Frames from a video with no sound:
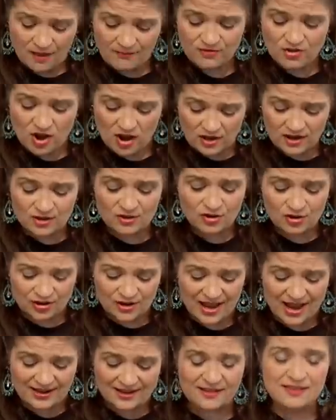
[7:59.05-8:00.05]
I'm talking you're
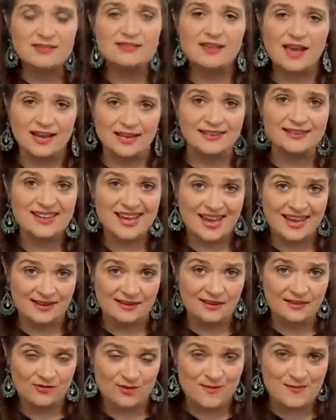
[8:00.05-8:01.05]
getting a second
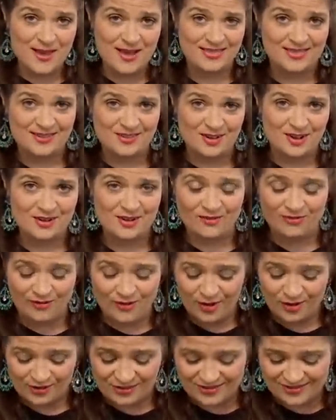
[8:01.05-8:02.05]
date if you make this on your
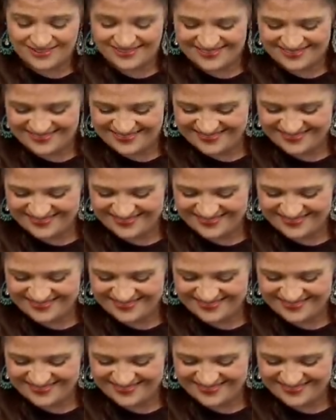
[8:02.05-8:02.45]
first.